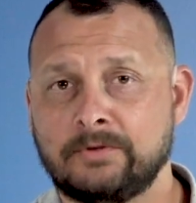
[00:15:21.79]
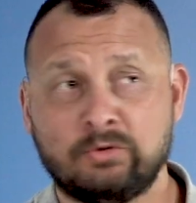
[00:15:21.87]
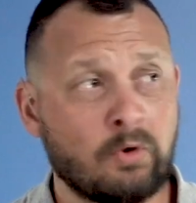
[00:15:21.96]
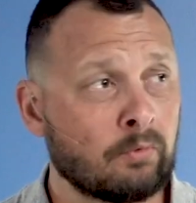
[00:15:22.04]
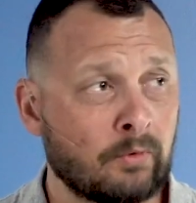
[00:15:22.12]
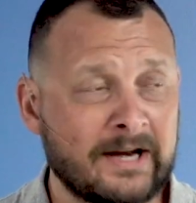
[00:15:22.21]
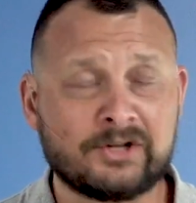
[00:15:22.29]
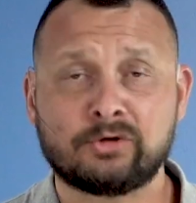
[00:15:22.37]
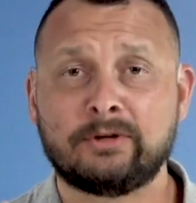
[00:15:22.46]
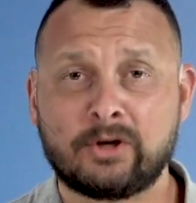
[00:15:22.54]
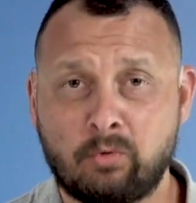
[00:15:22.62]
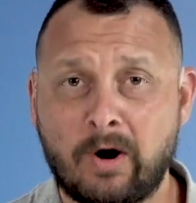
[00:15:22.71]
You want
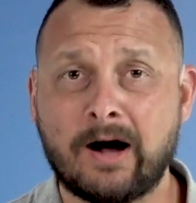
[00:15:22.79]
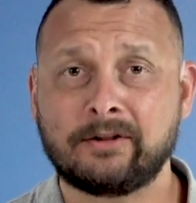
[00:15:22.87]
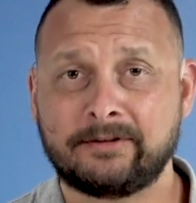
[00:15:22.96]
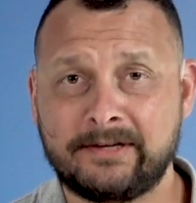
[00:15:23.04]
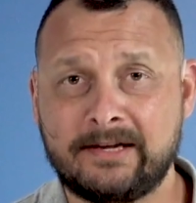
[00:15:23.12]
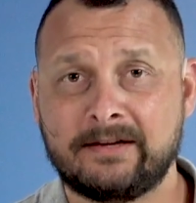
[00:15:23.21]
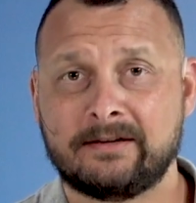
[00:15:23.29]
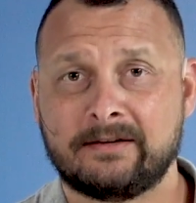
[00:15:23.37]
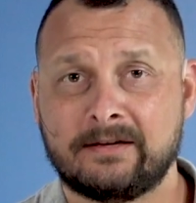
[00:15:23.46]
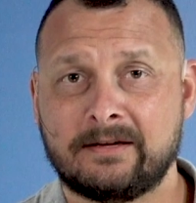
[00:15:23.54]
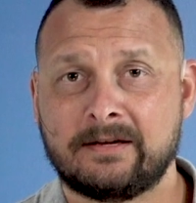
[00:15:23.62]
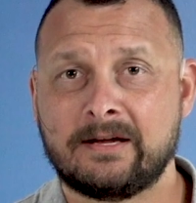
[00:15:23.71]
racial equality?
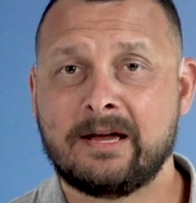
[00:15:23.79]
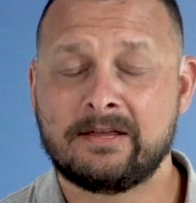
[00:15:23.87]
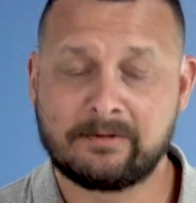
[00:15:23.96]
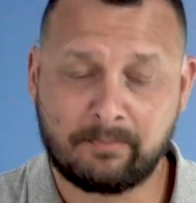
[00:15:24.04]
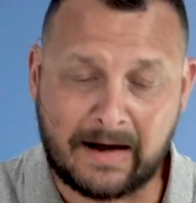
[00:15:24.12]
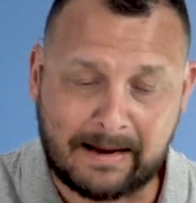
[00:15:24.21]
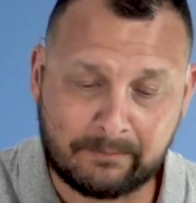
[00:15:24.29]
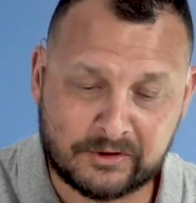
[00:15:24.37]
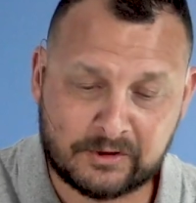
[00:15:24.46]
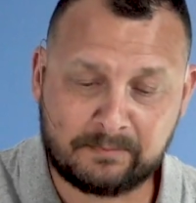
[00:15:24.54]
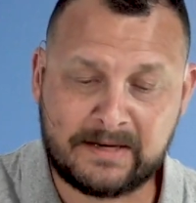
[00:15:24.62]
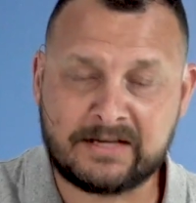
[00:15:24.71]
The Bible
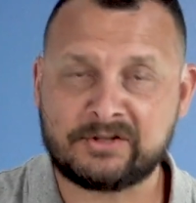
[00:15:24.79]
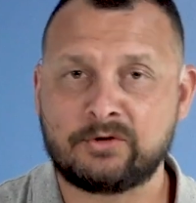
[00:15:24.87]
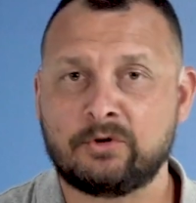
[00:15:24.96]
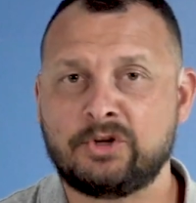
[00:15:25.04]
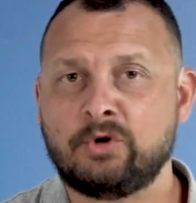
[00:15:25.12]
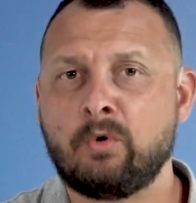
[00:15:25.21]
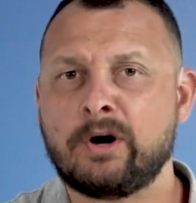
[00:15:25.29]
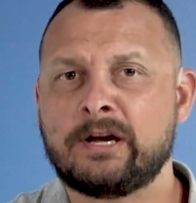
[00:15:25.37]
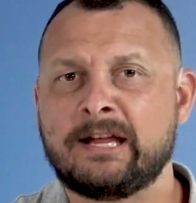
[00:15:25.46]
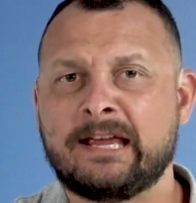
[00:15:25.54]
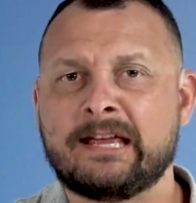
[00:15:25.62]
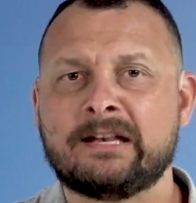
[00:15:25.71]
speaks to it. You
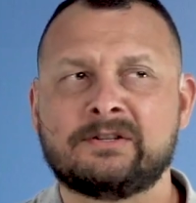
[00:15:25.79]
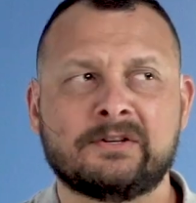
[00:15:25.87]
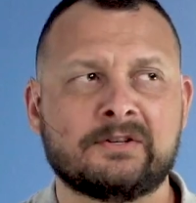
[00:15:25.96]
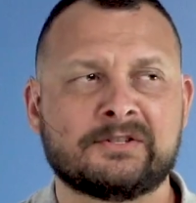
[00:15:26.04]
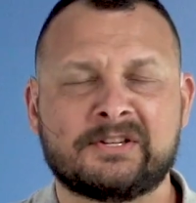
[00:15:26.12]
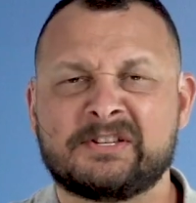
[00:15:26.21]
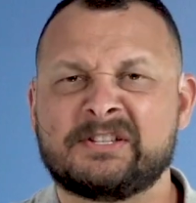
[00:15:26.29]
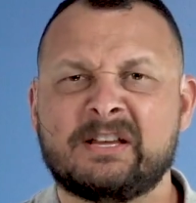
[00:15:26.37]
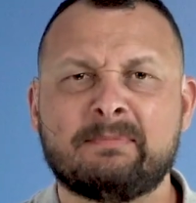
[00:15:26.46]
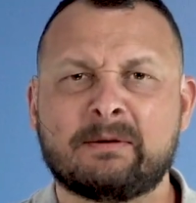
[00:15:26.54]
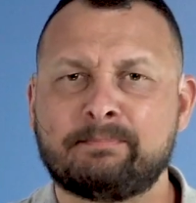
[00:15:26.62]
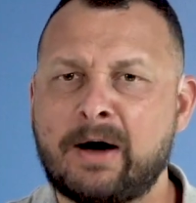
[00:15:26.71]
want an end to
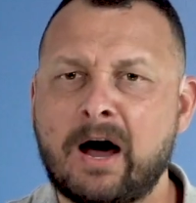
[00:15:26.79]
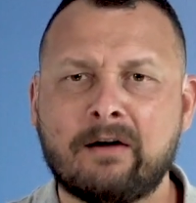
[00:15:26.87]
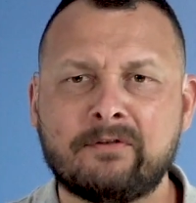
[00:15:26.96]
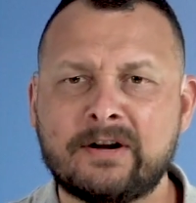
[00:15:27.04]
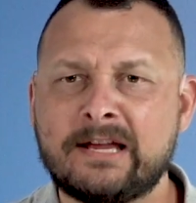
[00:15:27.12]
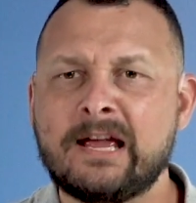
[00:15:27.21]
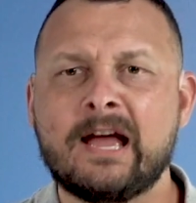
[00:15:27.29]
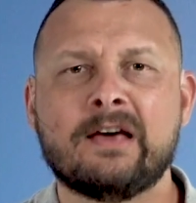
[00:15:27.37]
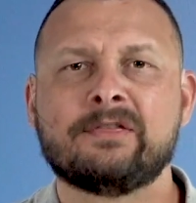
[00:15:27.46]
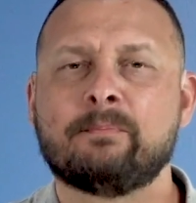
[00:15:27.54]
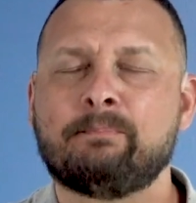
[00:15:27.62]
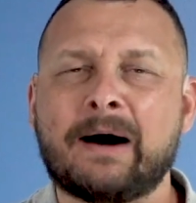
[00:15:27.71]
systemic poverty?
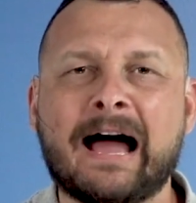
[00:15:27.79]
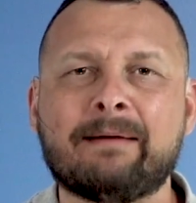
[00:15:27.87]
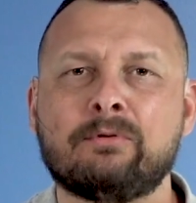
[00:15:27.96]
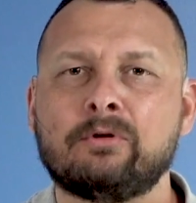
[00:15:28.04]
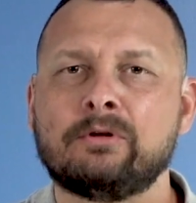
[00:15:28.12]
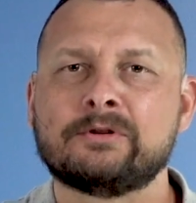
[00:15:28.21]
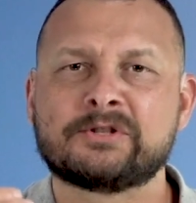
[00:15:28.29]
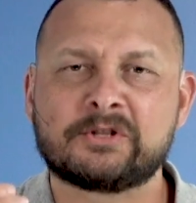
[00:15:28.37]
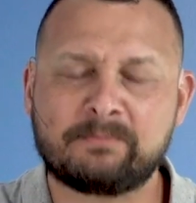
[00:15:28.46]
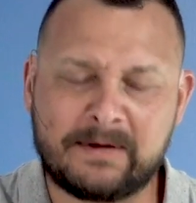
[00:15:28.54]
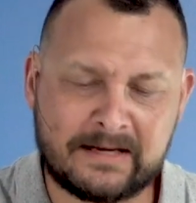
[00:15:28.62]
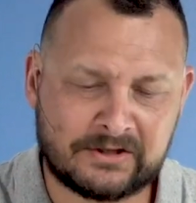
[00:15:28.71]
The Bible
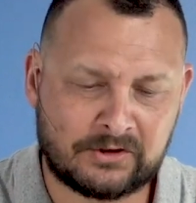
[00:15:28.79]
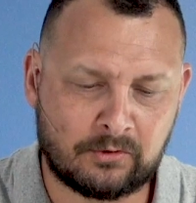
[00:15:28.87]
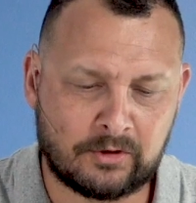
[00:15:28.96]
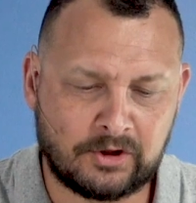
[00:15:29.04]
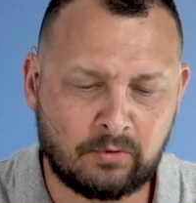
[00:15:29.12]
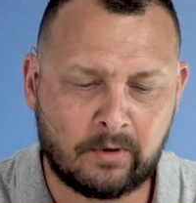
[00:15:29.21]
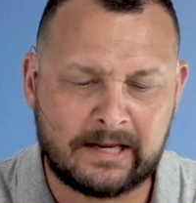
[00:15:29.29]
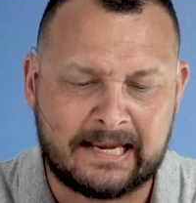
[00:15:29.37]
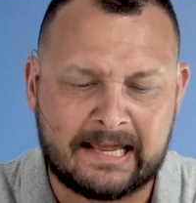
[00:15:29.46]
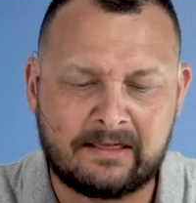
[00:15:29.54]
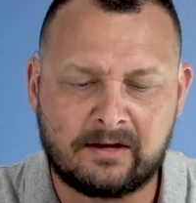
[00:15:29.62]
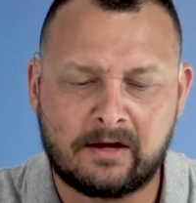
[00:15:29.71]
speaks to it. You want to
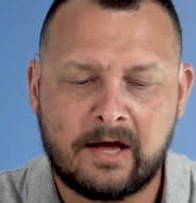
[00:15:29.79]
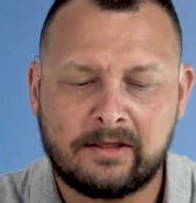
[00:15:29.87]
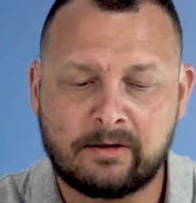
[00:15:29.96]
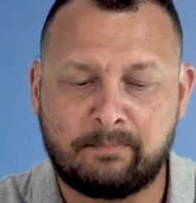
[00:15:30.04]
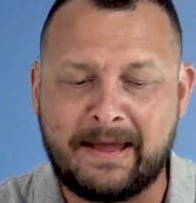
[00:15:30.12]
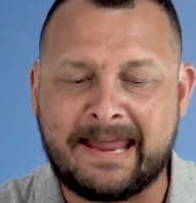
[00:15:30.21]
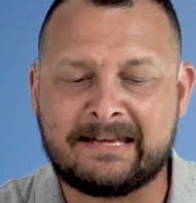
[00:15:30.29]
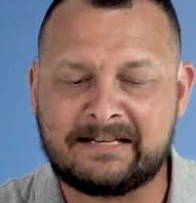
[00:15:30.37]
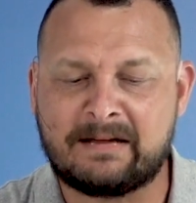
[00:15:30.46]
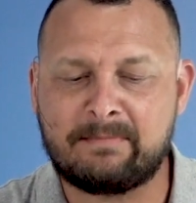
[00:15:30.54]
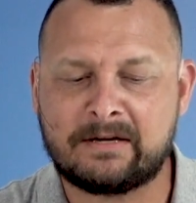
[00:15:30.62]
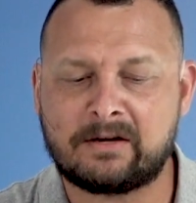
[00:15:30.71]
end the
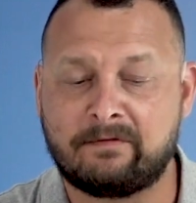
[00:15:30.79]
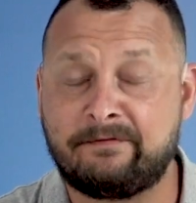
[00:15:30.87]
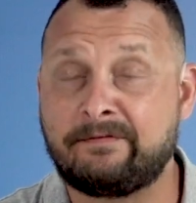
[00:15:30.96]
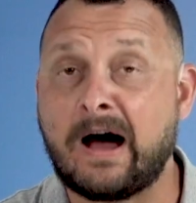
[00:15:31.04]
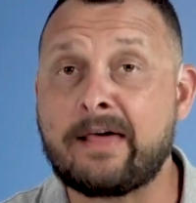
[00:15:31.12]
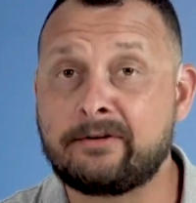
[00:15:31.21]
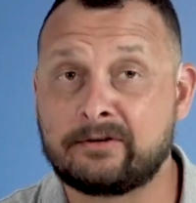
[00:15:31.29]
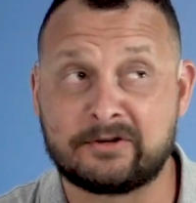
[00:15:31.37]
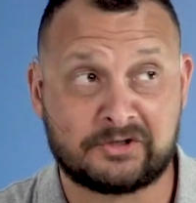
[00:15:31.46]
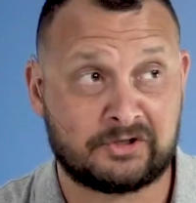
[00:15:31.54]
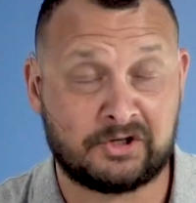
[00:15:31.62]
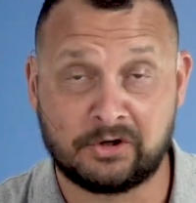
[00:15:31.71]
pandemic of
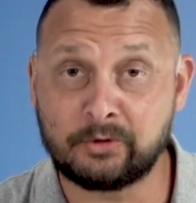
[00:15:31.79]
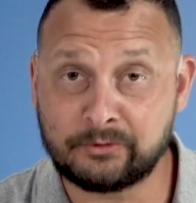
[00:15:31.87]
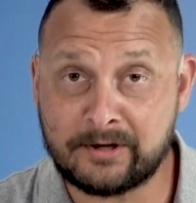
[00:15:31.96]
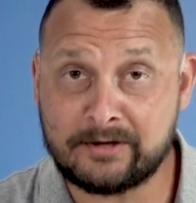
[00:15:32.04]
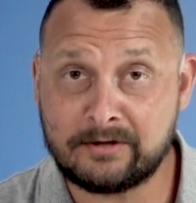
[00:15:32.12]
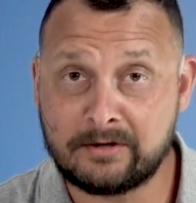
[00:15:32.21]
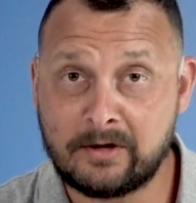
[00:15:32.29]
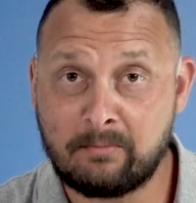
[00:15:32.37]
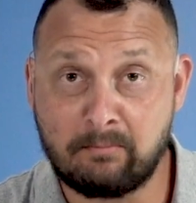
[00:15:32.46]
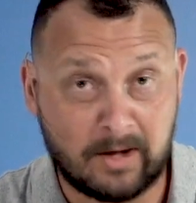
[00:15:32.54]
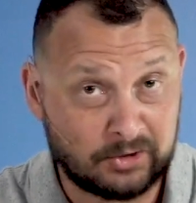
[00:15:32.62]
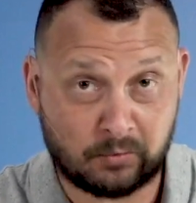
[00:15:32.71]
fatherless children?
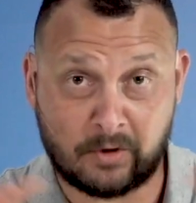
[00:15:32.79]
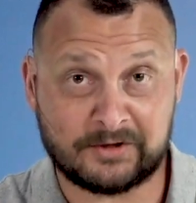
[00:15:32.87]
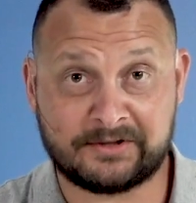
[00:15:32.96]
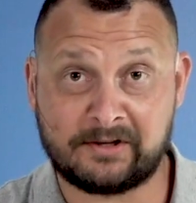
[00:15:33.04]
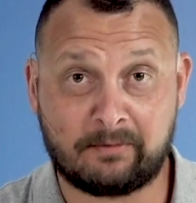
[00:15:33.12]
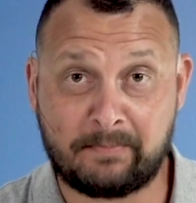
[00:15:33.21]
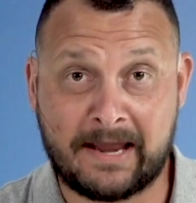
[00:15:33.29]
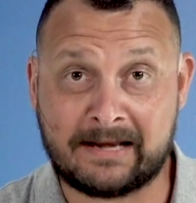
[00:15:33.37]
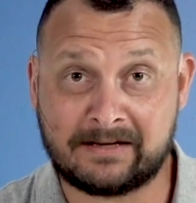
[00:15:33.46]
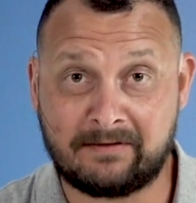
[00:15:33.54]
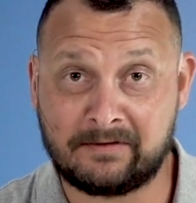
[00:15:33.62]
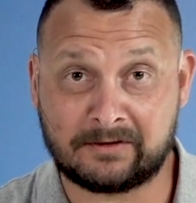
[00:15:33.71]
Much worse than the
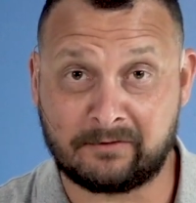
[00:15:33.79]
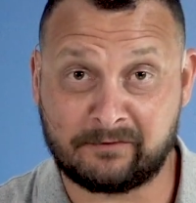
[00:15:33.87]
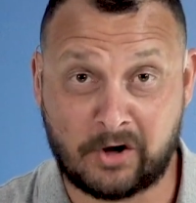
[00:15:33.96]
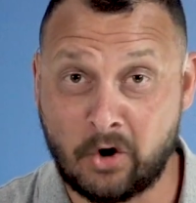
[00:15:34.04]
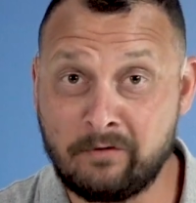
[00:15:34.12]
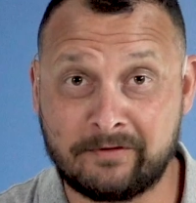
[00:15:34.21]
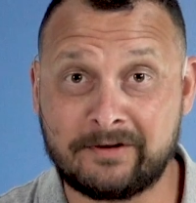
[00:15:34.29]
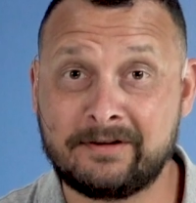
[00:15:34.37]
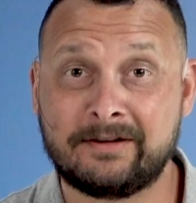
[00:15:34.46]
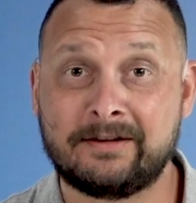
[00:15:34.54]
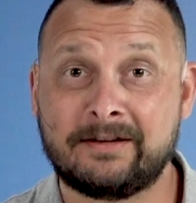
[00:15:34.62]
pandemic of COVID.